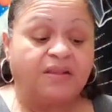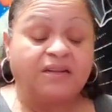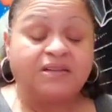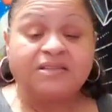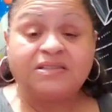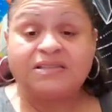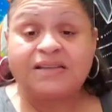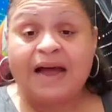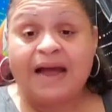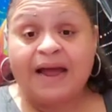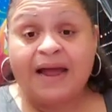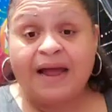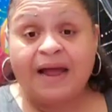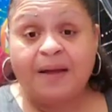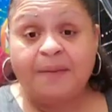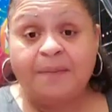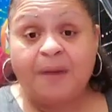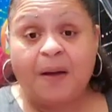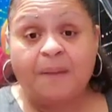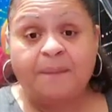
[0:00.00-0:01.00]
the
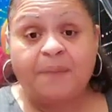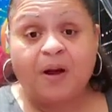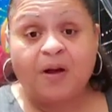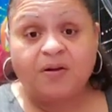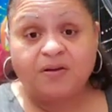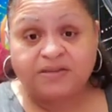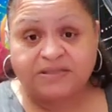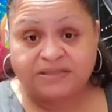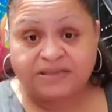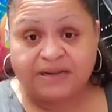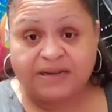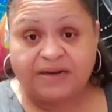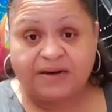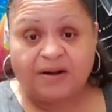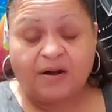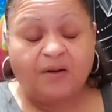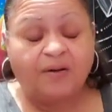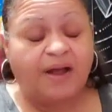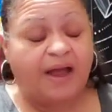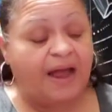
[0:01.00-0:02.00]
same
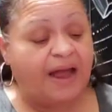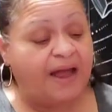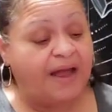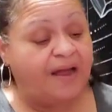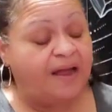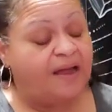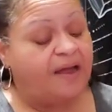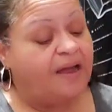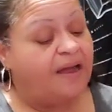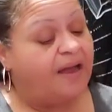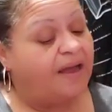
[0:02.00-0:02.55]
person okay